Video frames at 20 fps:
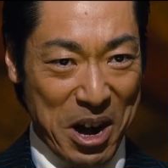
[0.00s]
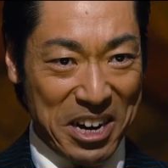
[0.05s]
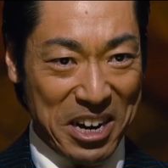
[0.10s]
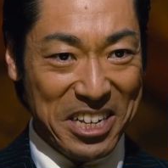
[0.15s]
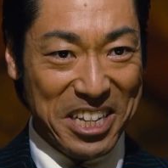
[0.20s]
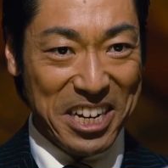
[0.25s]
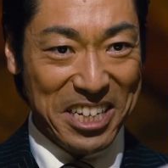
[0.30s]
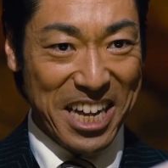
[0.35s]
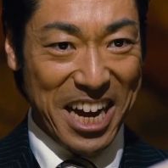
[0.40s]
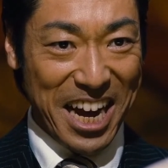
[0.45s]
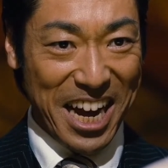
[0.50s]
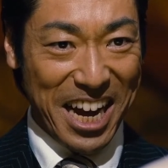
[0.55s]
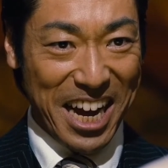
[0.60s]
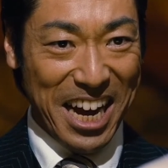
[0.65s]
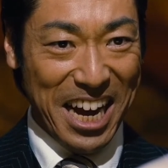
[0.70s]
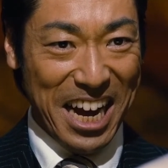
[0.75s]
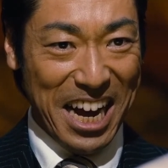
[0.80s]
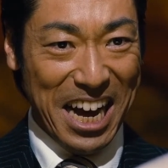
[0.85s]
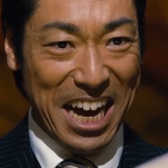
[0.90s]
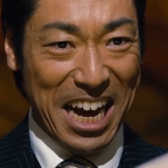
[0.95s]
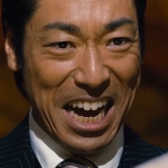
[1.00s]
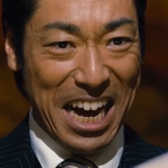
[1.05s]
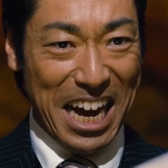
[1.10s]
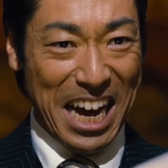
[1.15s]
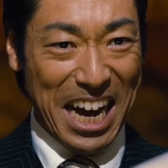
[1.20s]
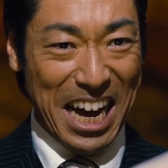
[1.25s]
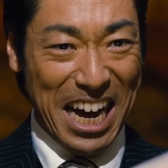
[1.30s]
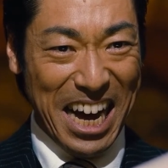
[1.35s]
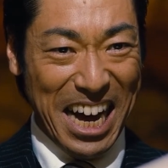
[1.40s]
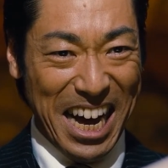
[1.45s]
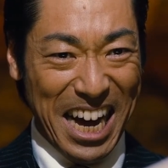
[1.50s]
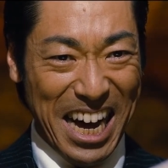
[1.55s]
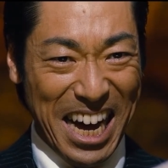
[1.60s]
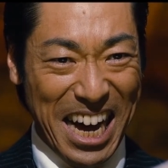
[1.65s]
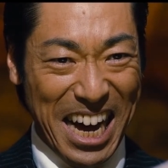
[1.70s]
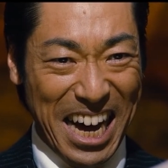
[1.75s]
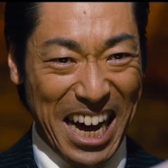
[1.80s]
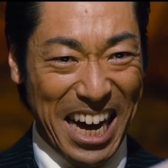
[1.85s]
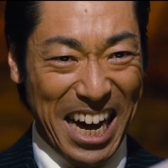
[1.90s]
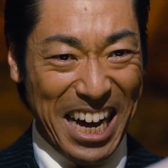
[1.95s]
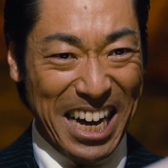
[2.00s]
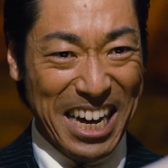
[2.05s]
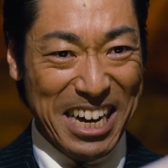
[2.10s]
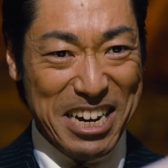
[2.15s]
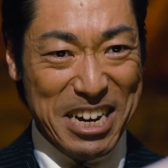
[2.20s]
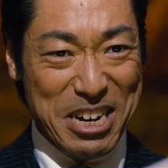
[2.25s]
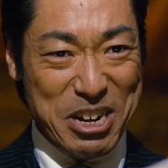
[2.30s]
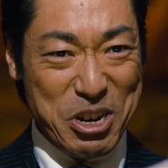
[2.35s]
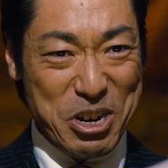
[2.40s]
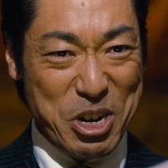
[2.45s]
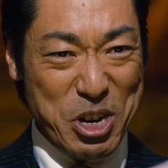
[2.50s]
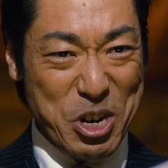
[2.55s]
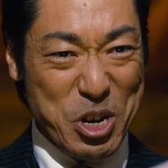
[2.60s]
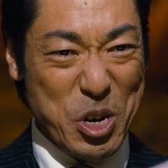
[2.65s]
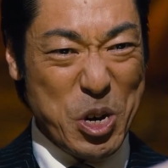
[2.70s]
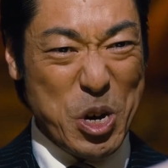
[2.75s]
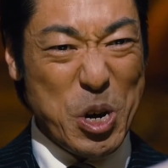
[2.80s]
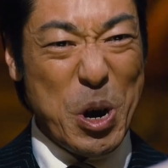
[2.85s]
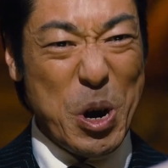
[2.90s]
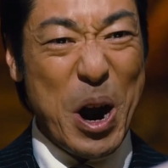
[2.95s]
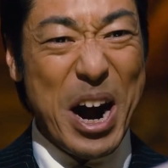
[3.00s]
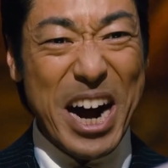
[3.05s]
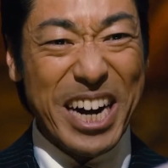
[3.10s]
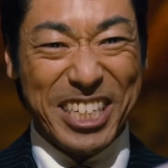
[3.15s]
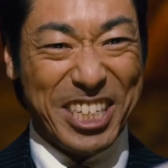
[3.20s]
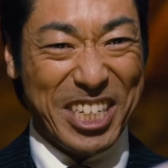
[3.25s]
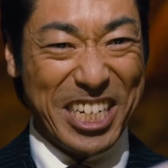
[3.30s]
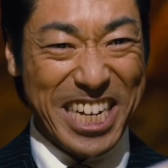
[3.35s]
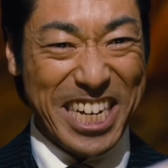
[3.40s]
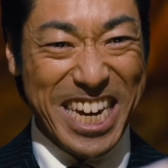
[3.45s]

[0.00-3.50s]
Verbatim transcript: Anyway, he loses the rematch. Surprise, surprise.